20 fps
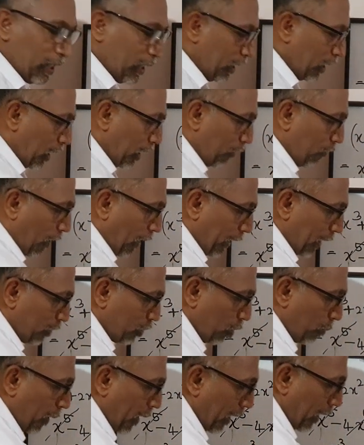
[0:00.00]
Then what
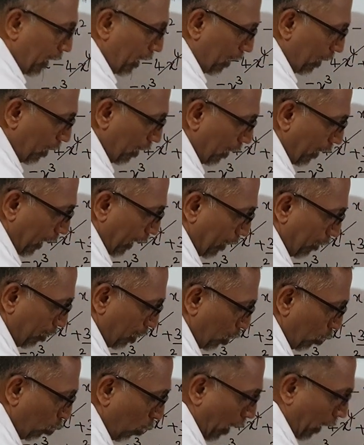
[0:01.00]
is remaining?
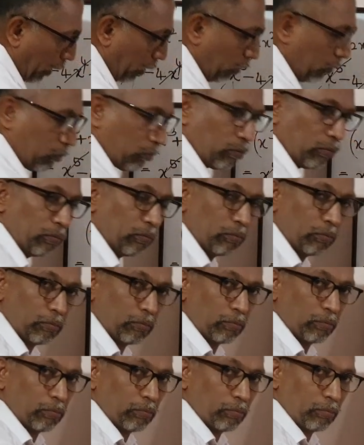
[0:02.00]
Negative 1.
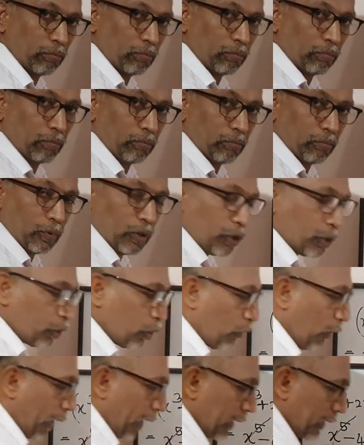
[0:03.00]

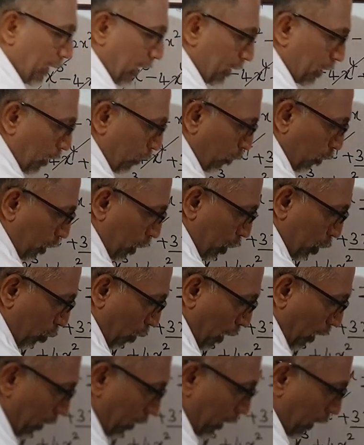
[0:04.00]
So what is the answer for this
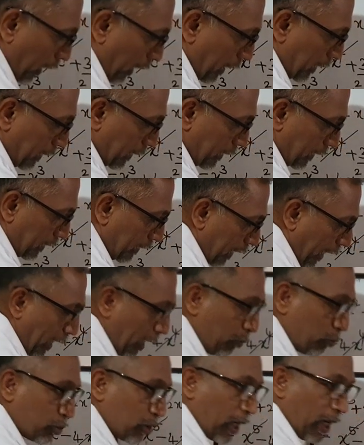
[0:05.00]
one? Is it the
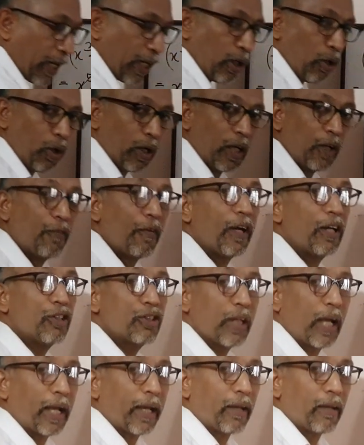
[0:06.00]
same sign or different
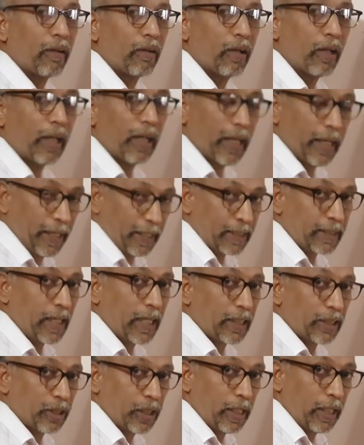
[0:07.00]
sign? It is
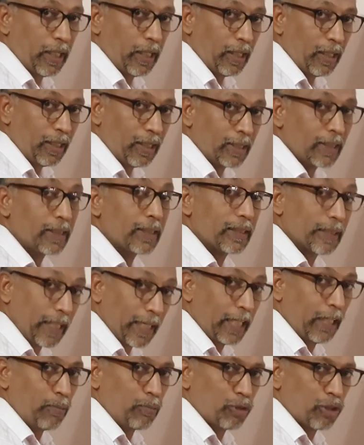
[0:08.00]
actually
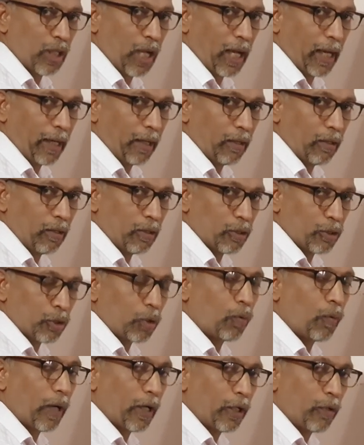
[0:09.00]
same sign.
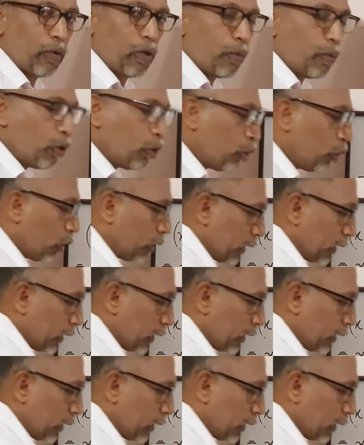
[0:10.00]
So what you will do?